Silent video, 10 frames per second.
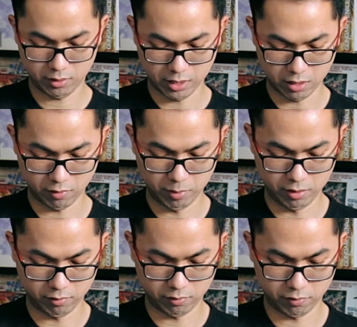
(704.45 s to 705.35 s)
Kind of a
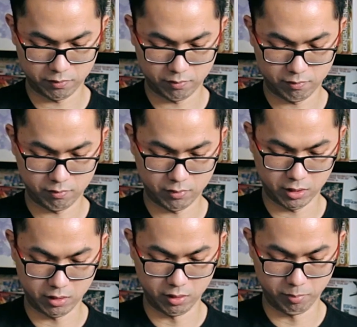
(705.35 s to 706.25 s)
bit
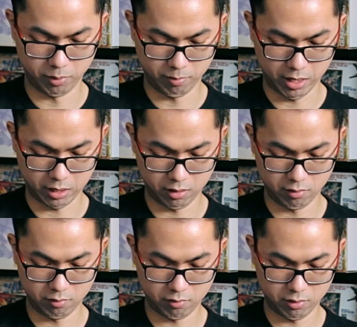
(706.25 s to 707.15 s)
harder to put back in
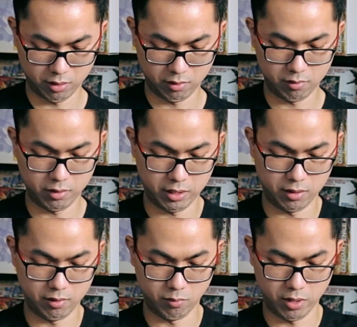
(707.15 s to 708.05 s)
than like
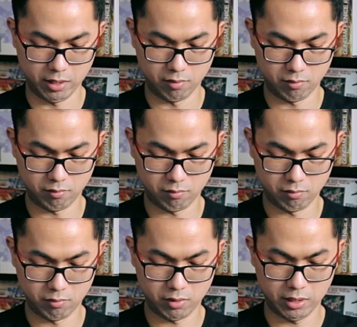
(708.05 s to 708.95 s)
in the right.
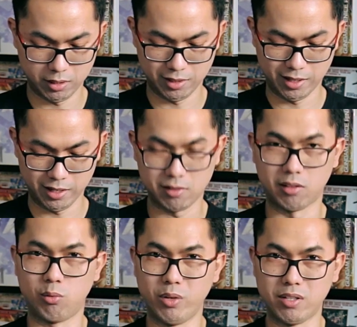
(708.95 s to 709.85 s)
See, because it likes to
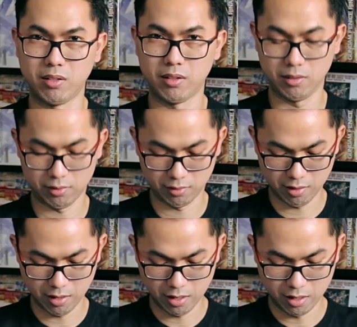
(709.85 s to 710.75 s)
twist like this.
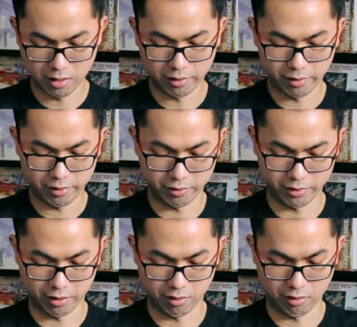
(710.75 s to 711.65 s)
So I
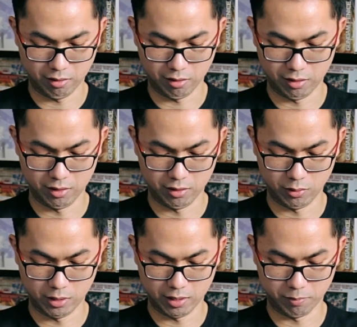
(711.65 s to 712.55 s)
was like,
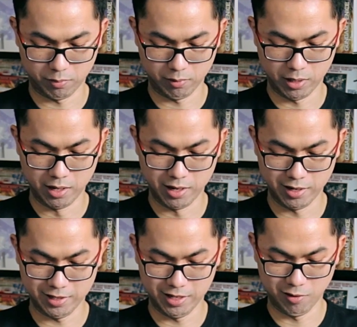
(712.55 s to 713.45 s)
you gotta pretty much
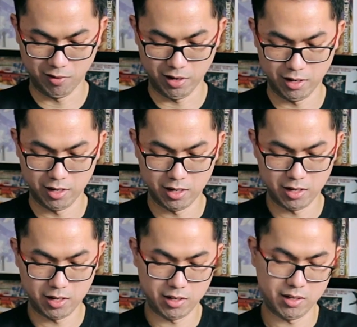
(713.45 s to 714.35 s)
just get it right.
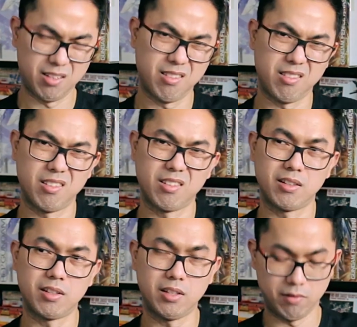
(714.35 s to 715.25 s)

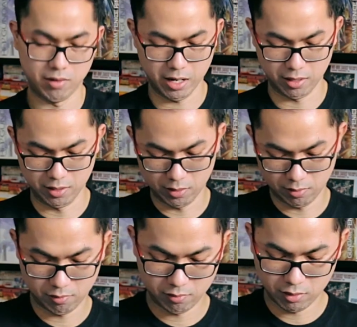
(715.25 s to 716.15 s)
Never had
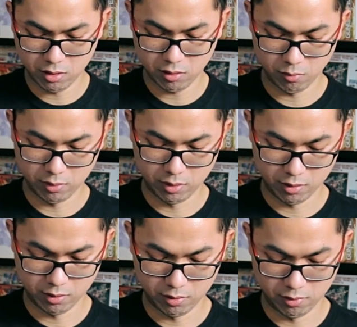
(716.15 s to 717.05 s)
this issue with the
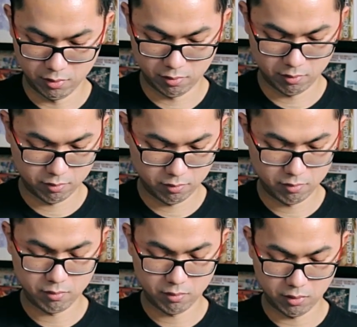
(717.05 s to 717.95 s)
other
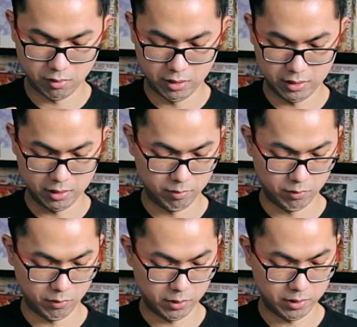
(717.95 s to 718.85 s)
3DSs
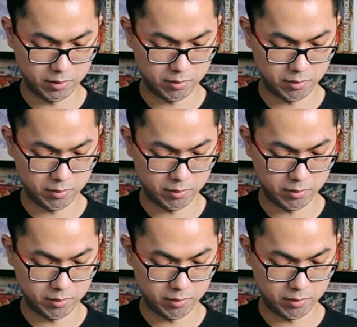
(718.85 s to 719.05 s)
before.